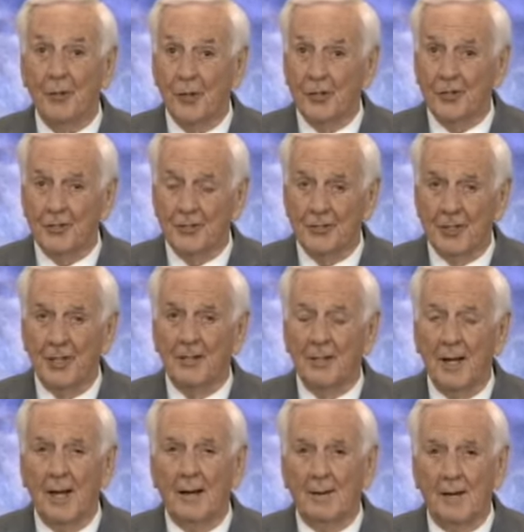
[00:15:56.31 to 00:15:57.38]
first
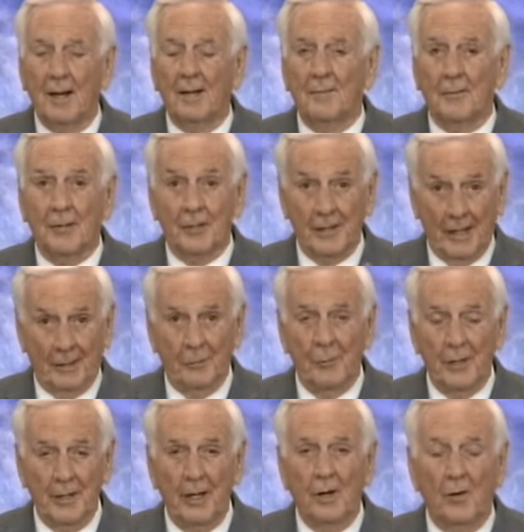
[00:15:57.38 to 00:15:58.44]
Gentile convert
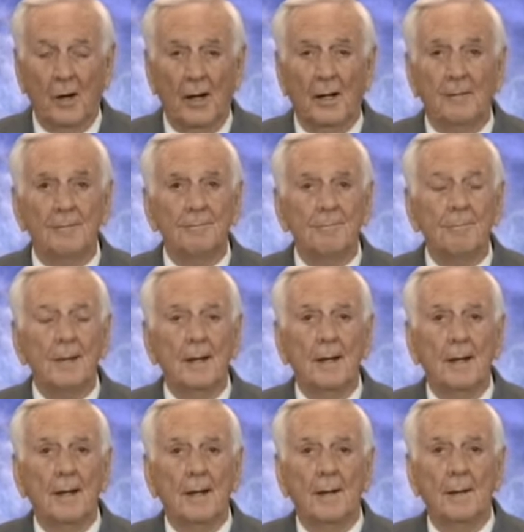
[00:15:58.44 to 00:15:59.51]
that we know of,
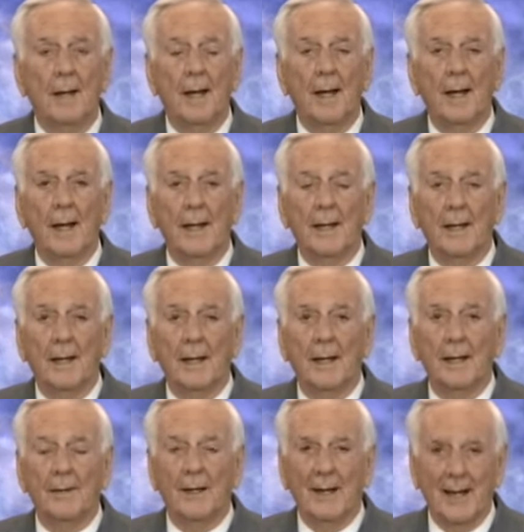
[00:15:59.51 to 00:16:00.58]
and
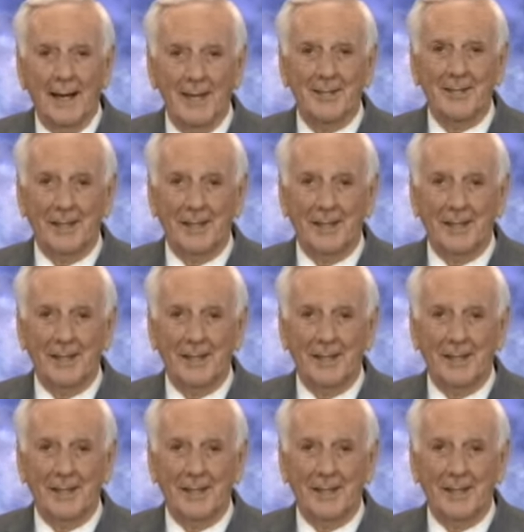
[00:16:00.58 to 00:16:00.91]
uh, the